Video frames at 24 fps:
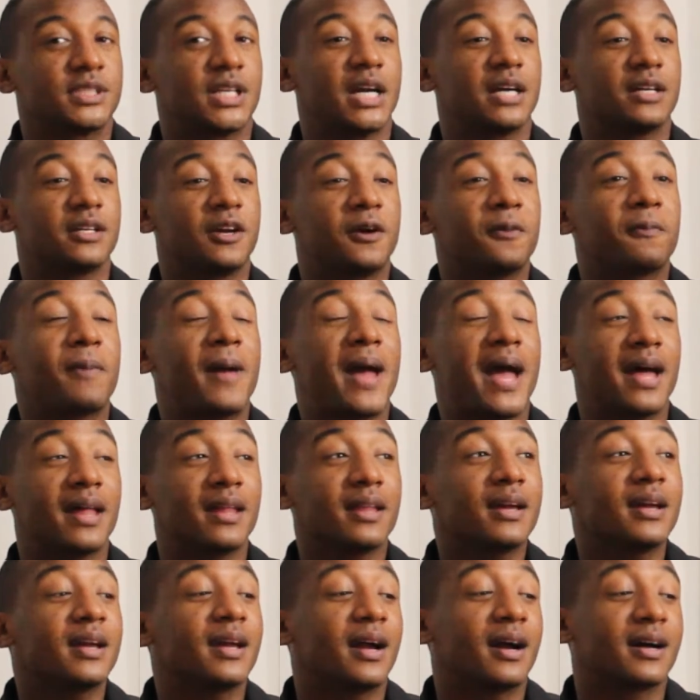Child, your
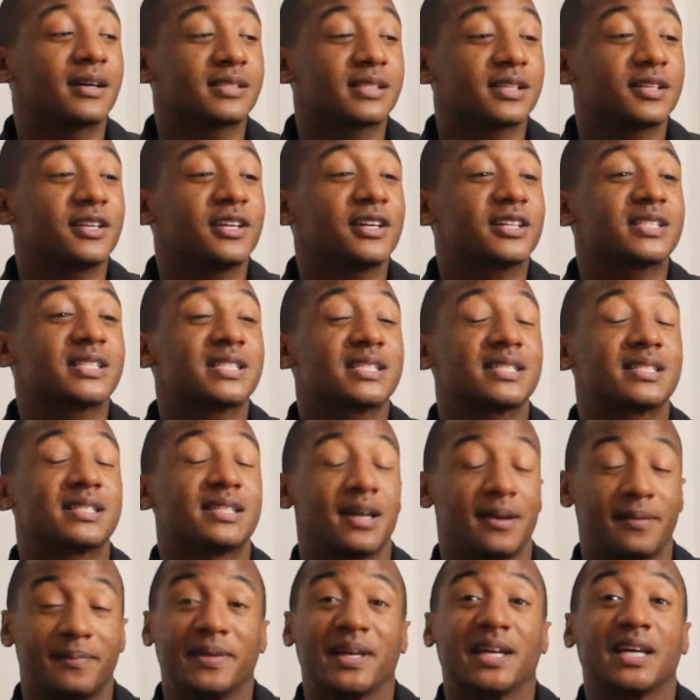palate and also your
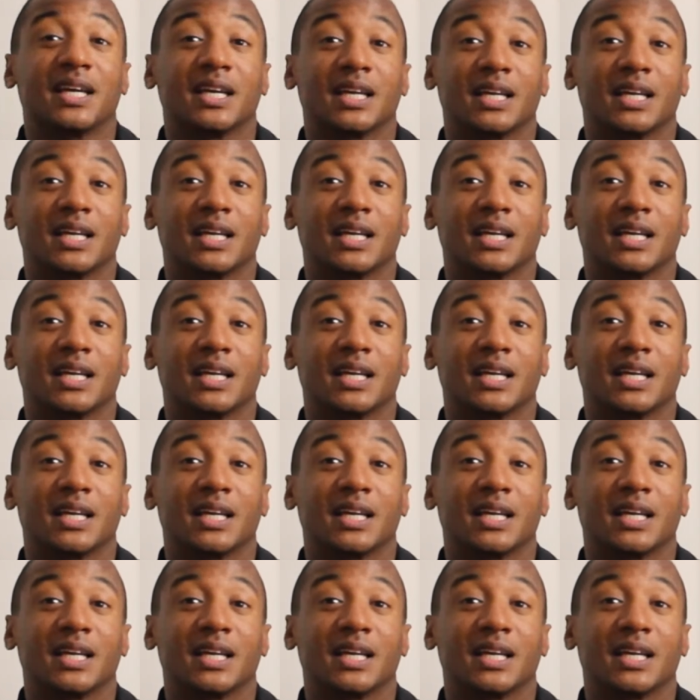stomach.